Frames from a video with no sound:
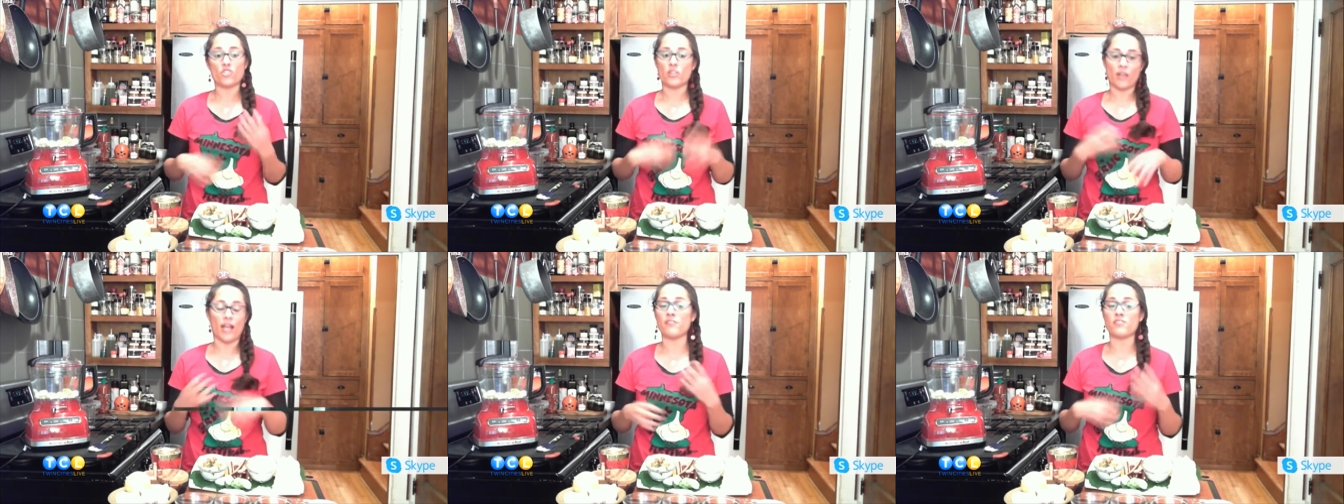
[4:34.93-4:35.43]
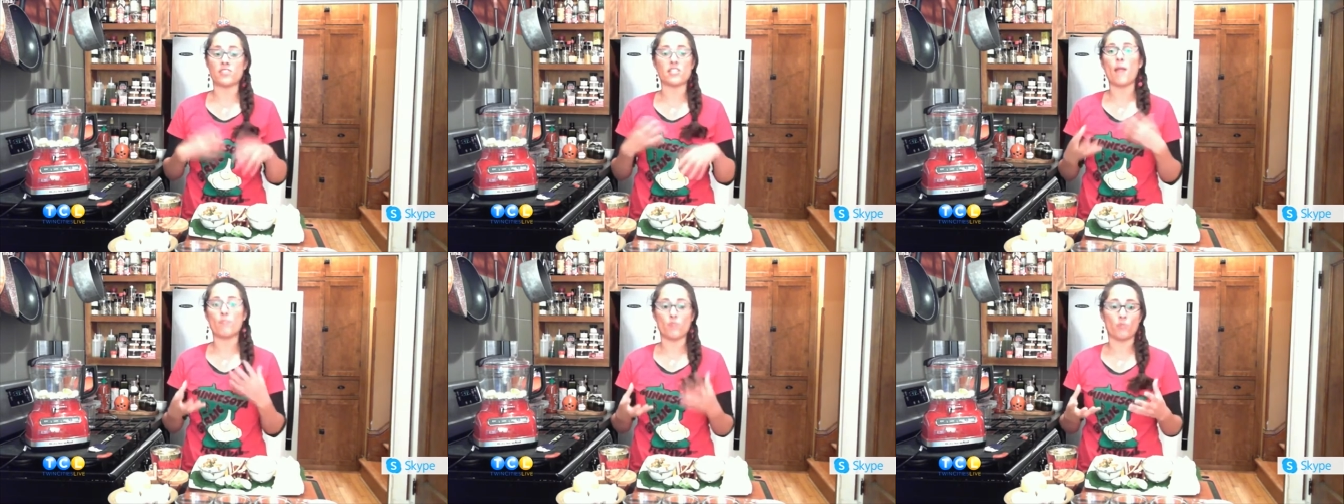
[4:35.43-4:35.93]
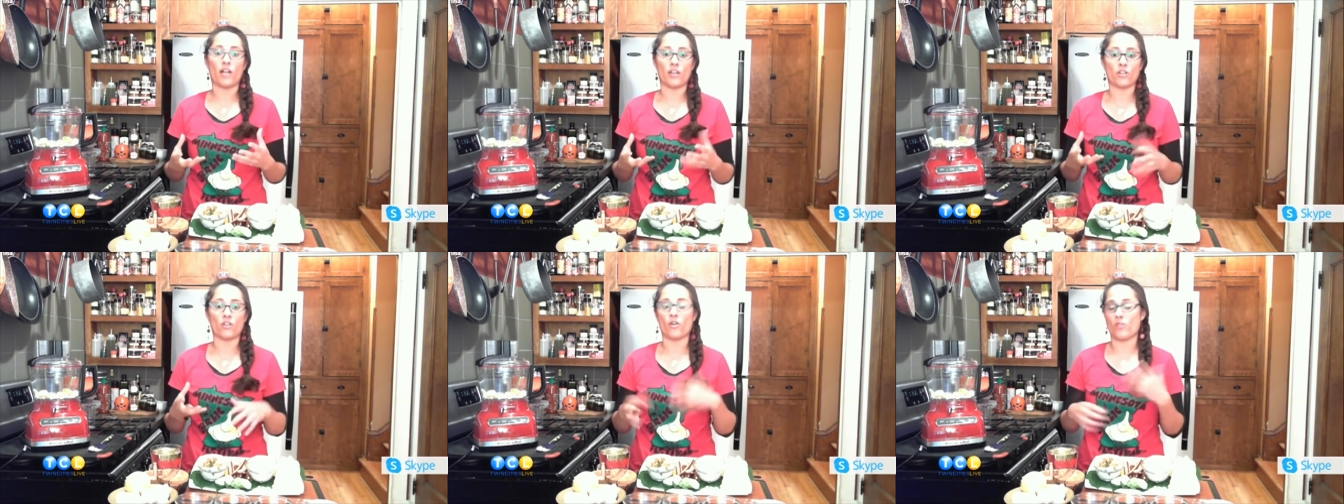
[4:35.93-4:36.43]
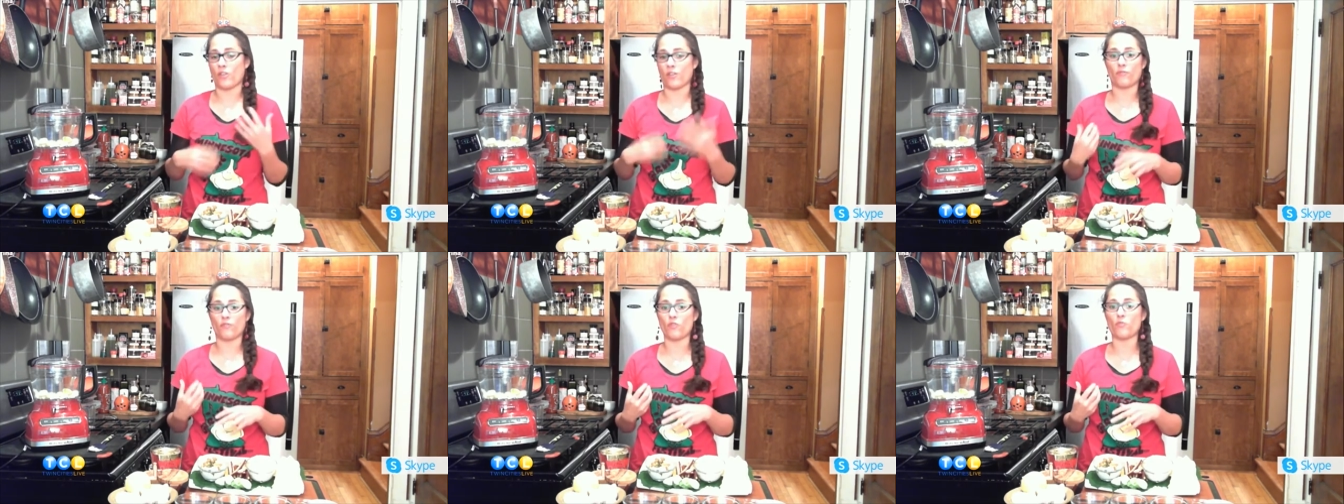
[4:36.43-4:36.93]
Kind of stop the blender or the food